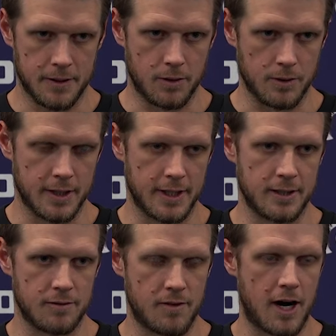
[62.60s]
you know, in
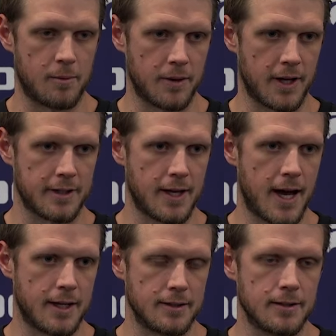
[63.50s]
an environment like
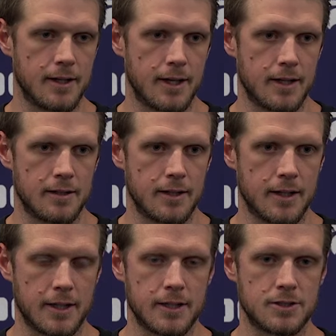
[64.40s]
that and, and,
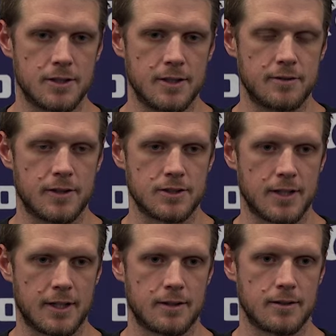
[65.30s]
and against a defense
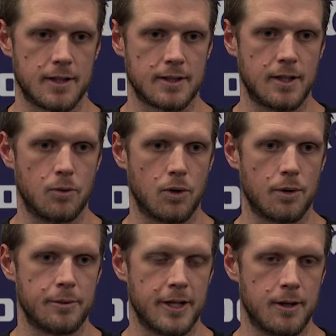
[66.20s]
like, like they
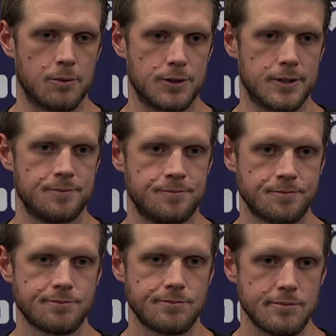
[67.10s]
were, being able to
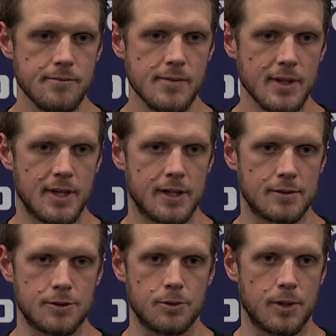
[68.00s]

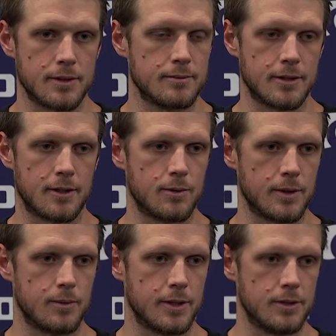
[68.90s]
uh, do what, you know,
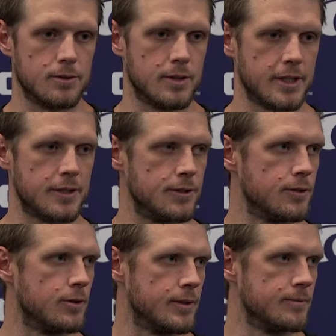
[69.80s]
we, we knew we could
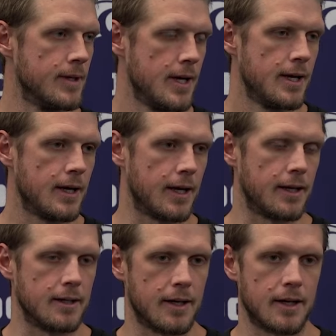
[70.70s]
do and,
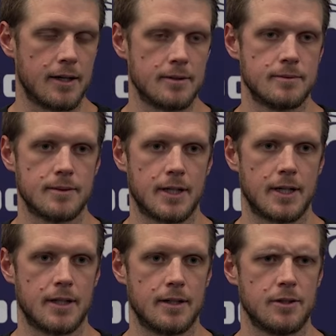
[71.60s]
and uh,
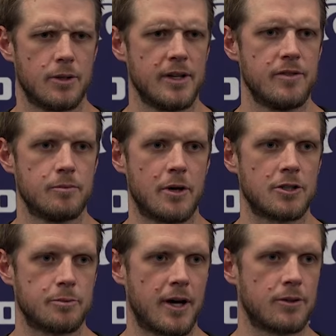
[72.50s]
uh, you know, and even
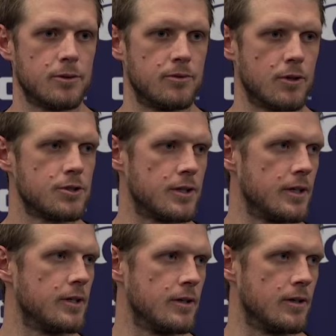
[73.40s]
bounce back through
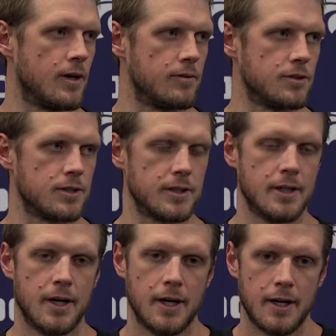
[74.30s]
adversity. You know,
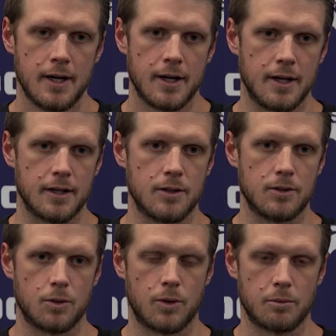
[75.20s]
obviously, uh, you
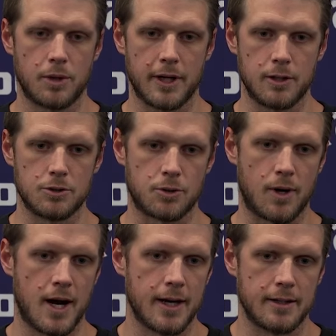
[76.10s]
know, the one play goes
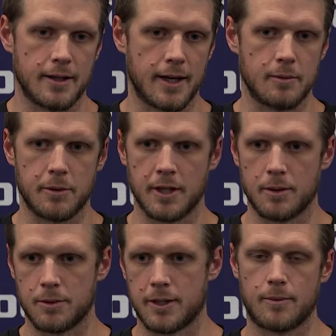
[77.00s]
awry, and, and being
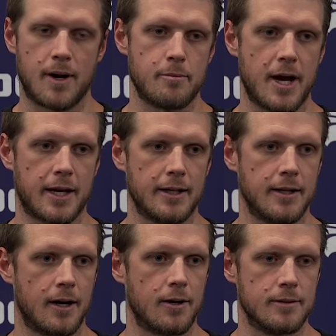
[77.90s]
able to get right back in
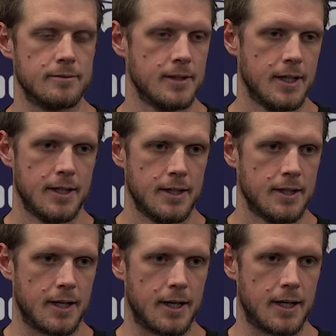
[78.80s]
there and
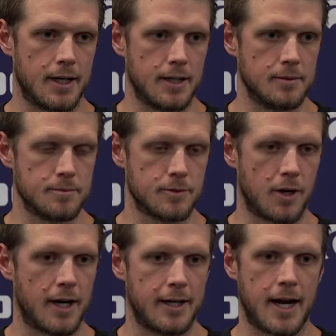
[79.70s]
uh,
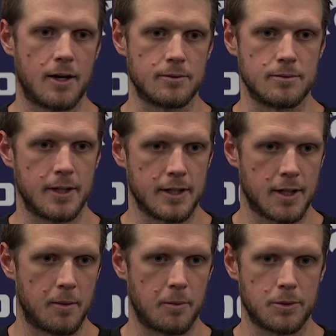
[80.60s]
grind it out and, and,
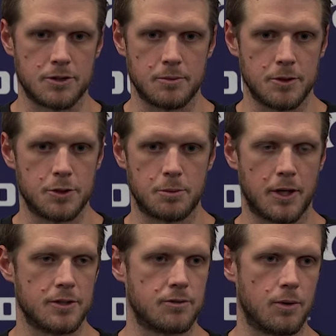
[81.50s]
come up with some huge
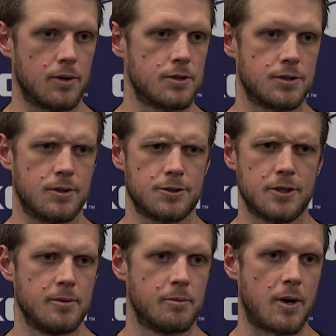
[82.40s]
plays for us. So
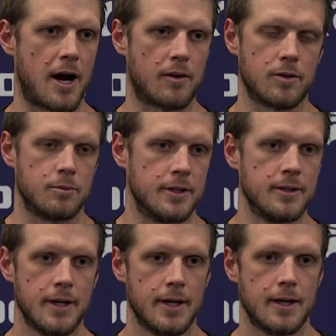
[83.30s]
extremely proud of him and
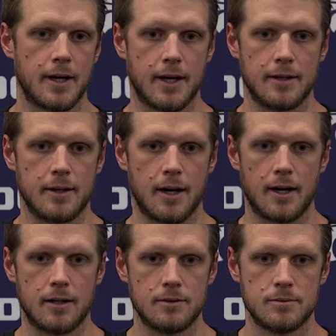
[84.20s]
and
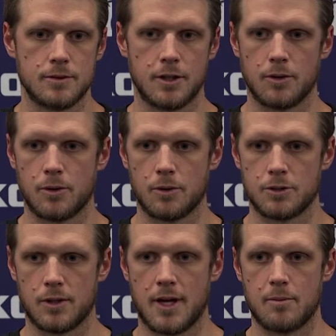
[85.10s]
uh, you know know
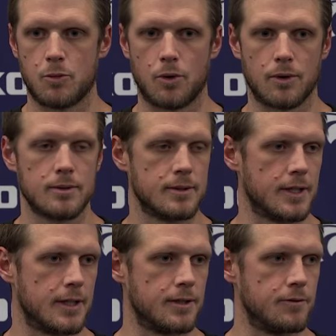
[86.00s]
there's a lot more
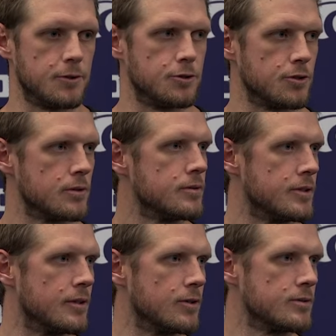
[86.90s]
uh, in the future
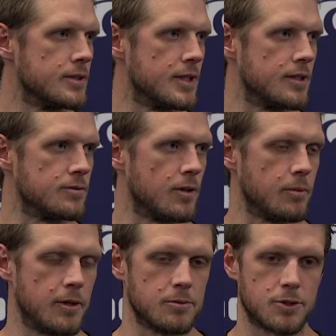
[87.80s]
you know uh,
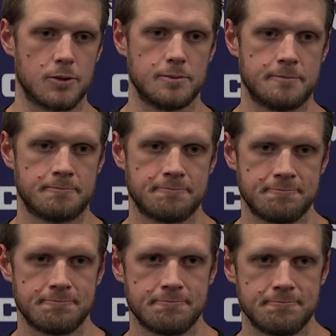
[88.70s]
from him. So.
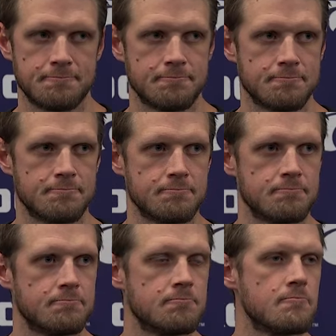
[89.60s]
A lot
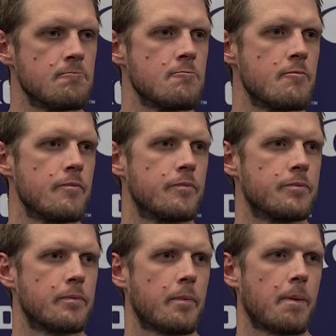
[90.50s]
more positive
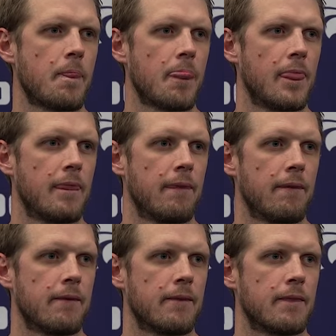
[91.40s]
aspects about the
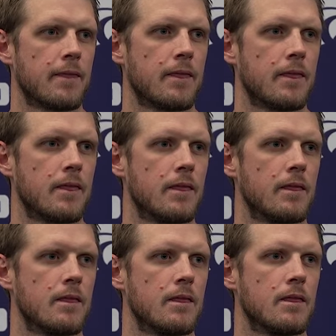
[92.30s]
passing schemes and
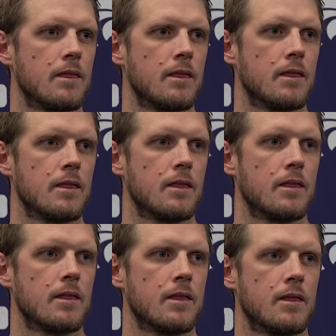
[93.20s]
your ability to
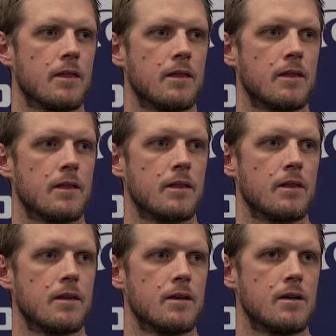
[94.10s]
protect after last
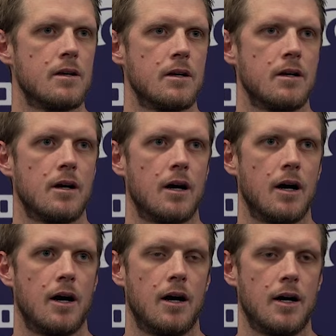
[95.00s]
Saturday.
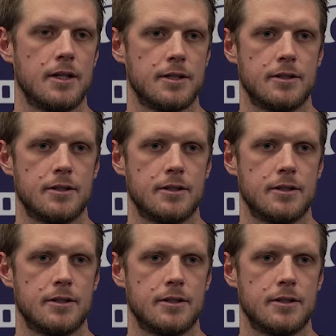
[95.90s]
Uh,